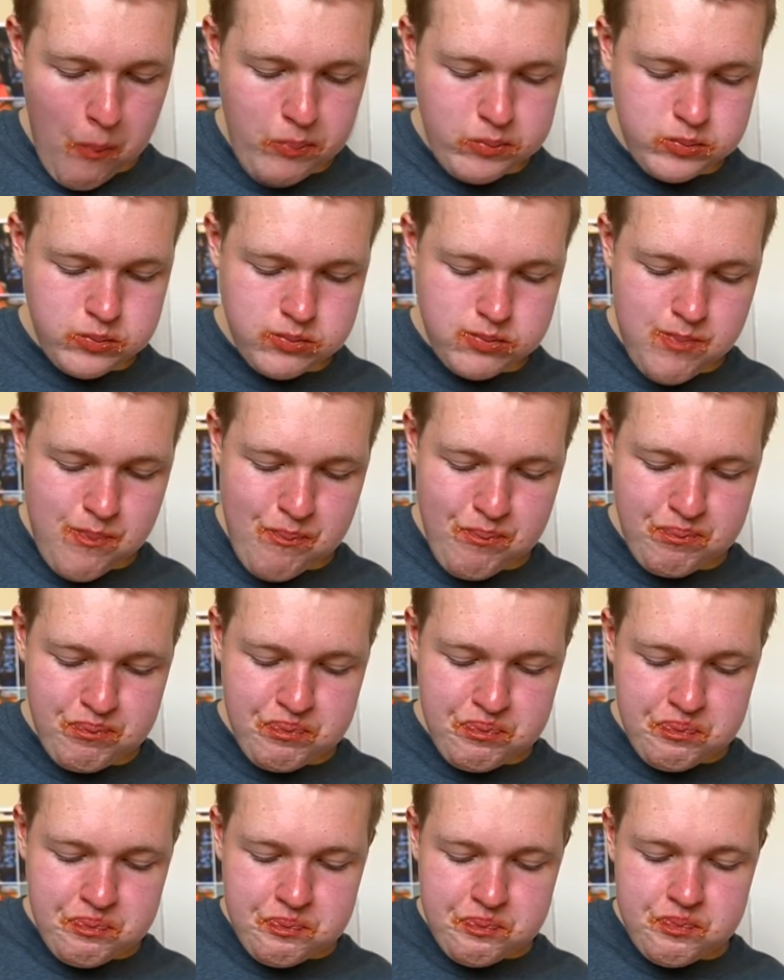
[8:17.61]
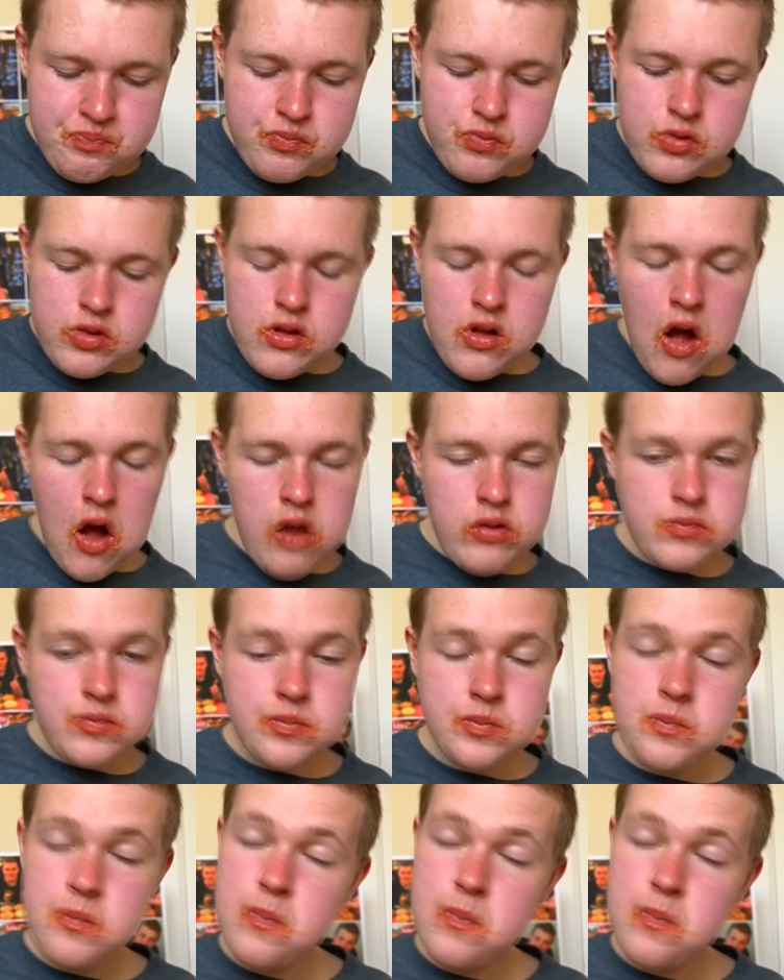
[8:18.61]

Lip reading: I don't know exactly how many there is. But yeah,